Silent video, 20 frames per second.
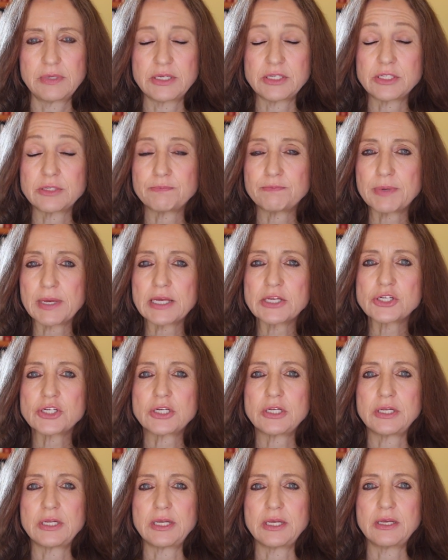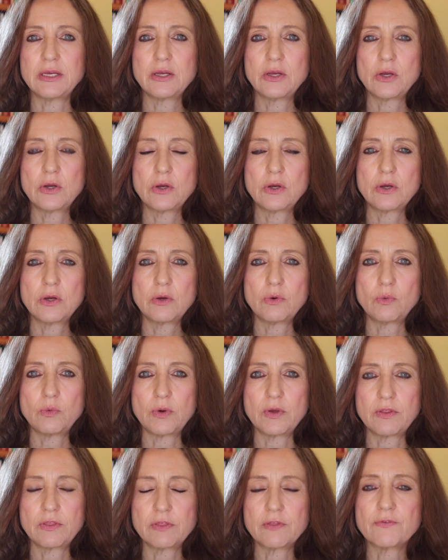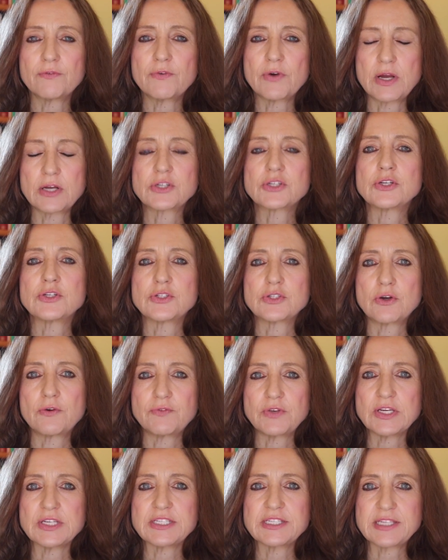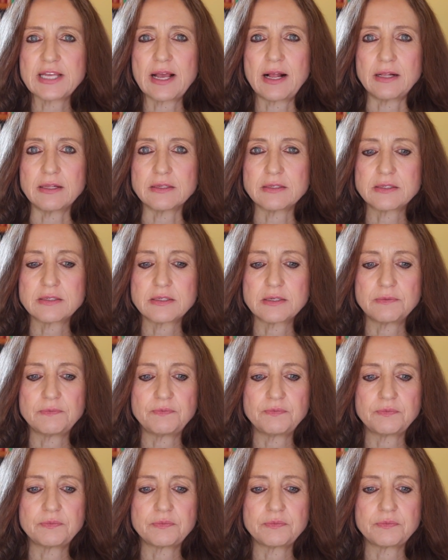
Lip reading: especially with the functions of your cells.